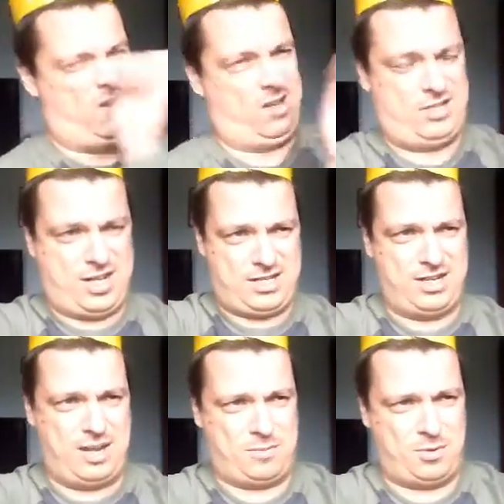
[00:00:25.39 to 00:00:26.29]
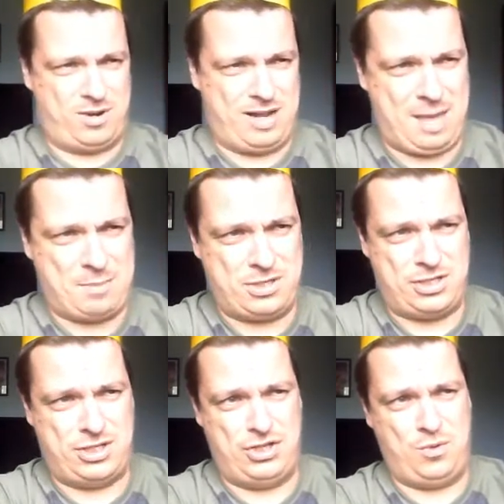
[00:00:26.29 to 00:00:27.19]
Contestant number one, how much
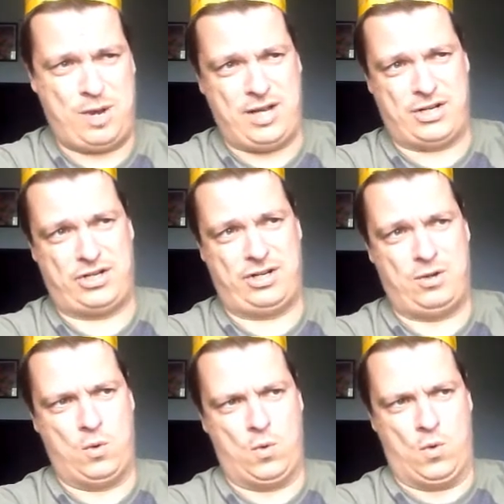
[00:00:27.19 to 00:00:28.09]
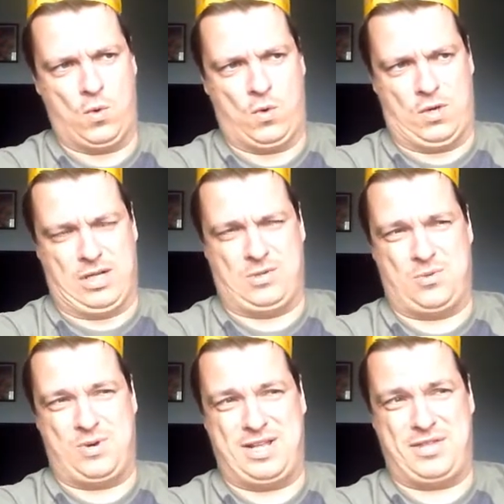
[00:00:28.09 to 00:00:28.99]
did you wager?
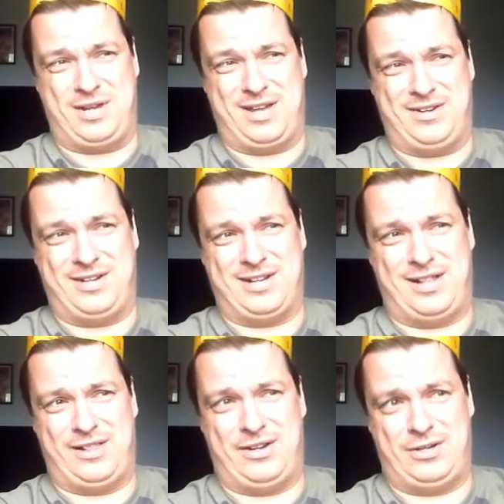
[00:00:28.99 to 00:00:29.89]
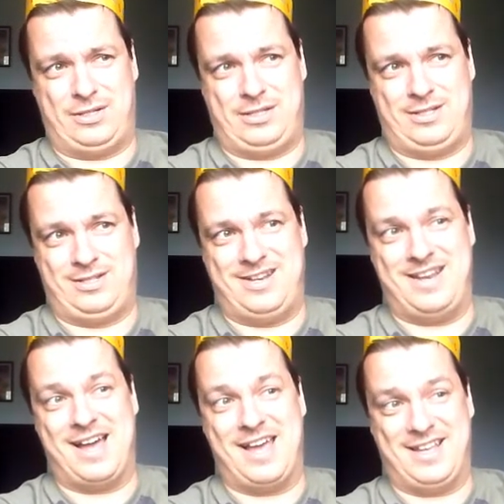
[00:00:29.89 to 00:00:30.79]
$2,300.
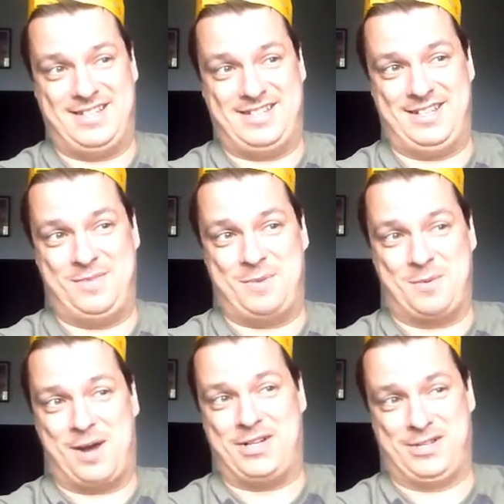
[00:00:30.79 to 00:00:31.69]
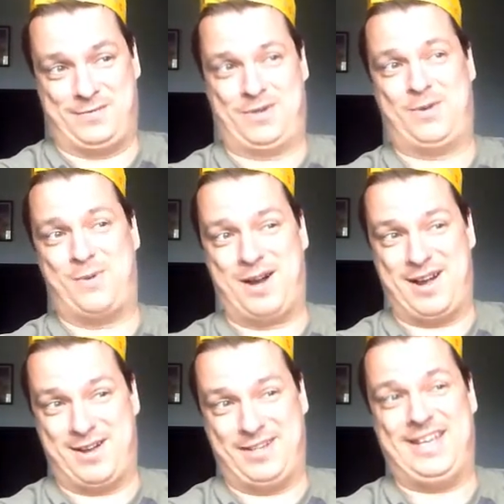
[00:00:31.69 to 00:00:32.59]
Nice. You've been watching for a
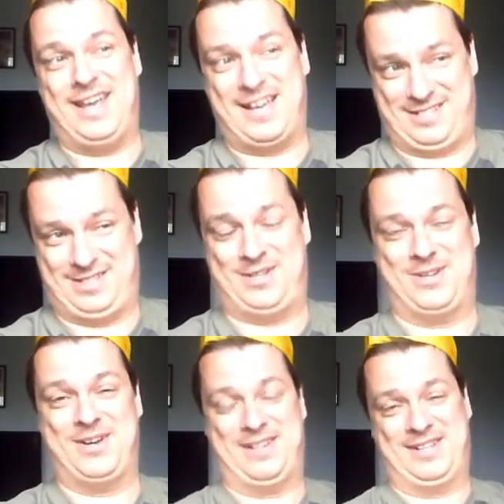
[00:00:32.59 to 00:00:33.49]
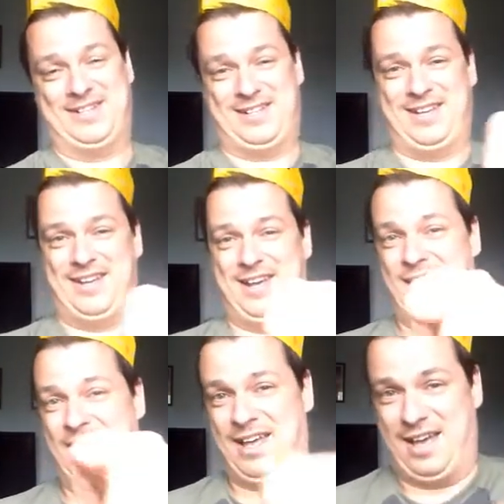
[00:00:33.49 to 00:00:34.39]
while. Yes, good.
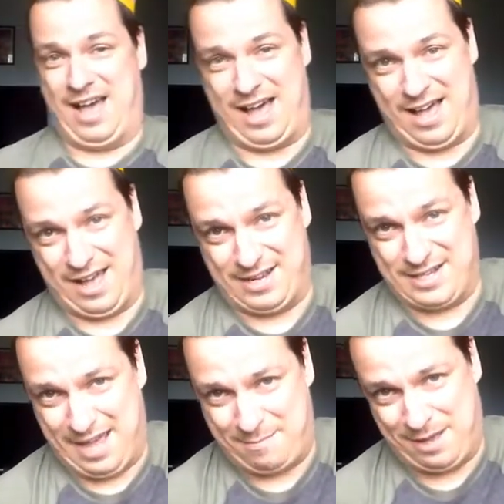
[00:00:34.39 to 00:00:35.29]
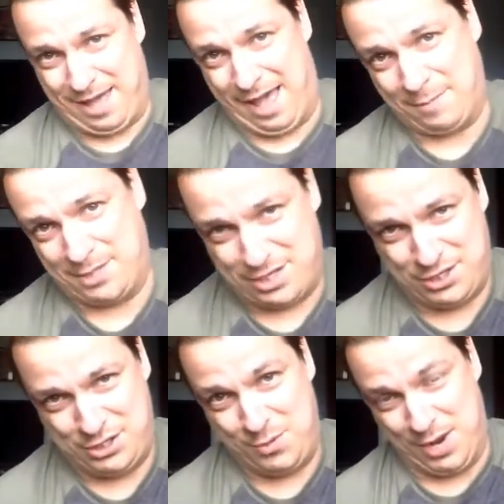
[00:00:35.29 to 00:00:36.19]
Uh, Deb, how much
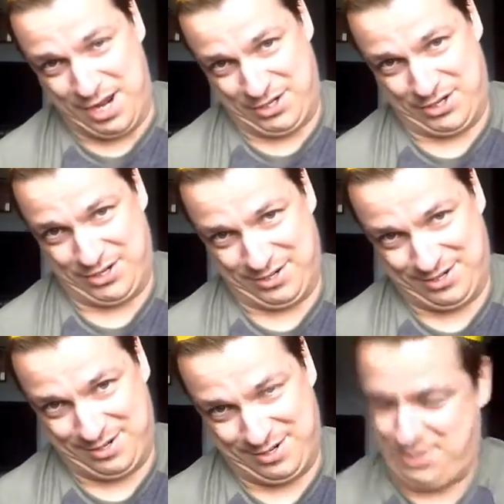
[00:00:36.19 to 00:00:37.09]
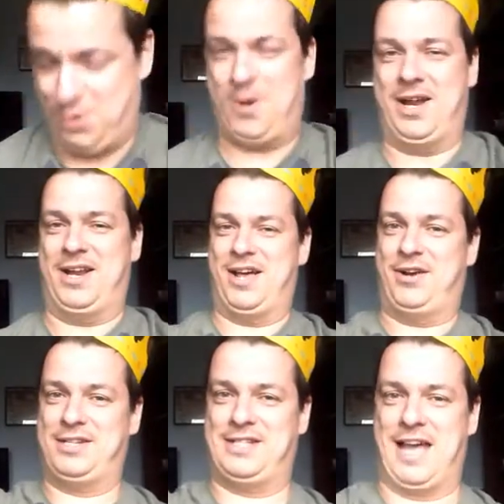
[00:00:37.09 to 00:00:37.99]
did you wager? You win
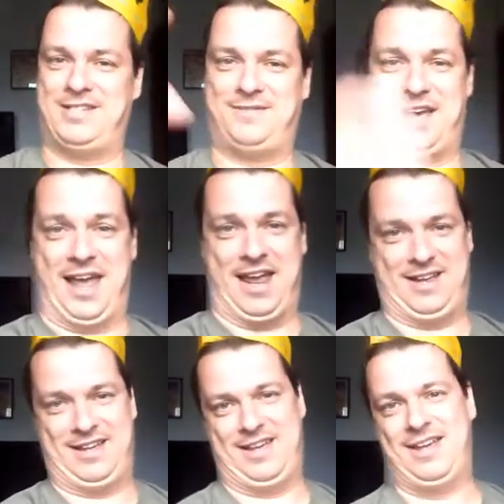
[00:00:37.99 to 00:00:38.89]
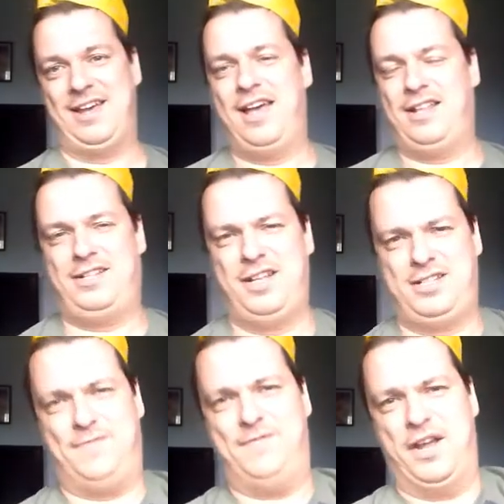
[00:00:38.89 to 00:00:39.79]
another slice of cake.
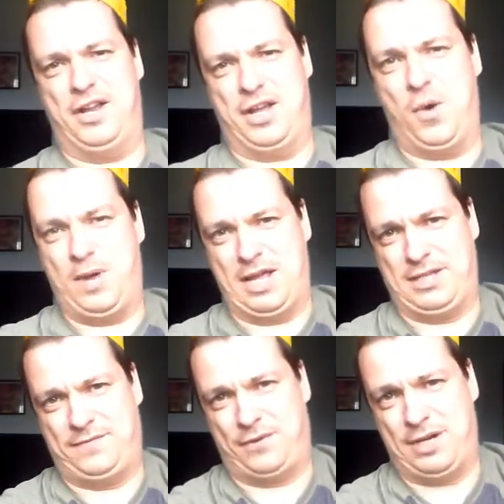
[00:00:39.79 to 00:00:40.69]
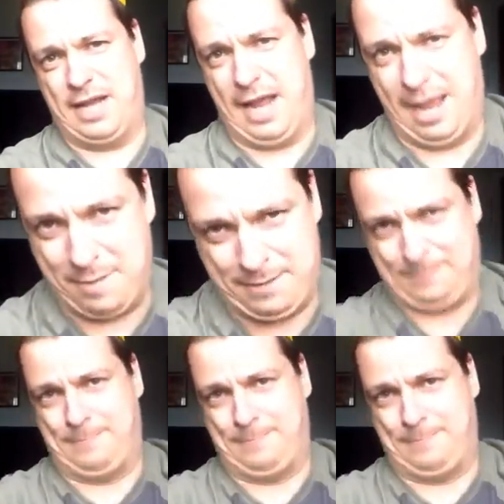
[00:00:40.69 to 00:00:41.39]
This video is for Deb.